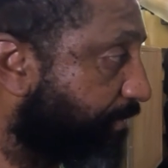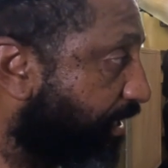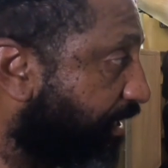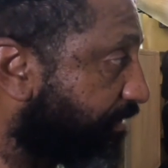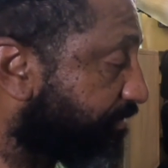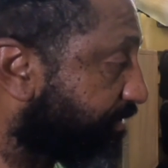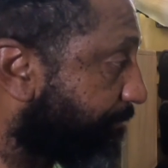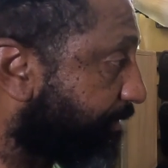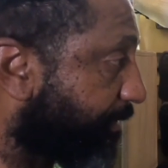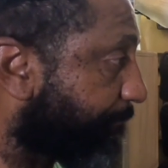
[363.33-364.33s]
by or
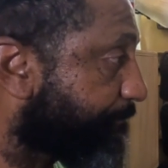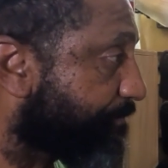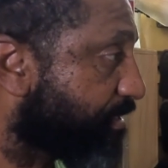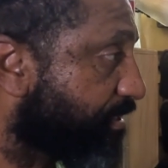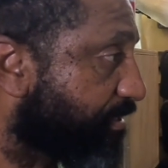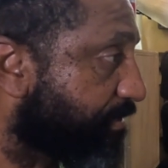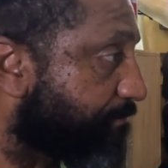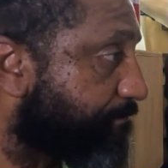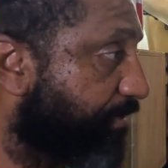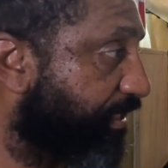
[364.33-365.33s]
something.
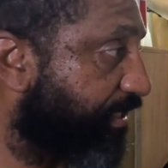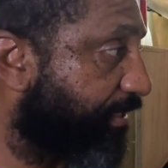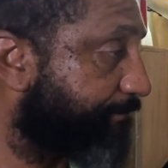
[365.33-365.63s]
But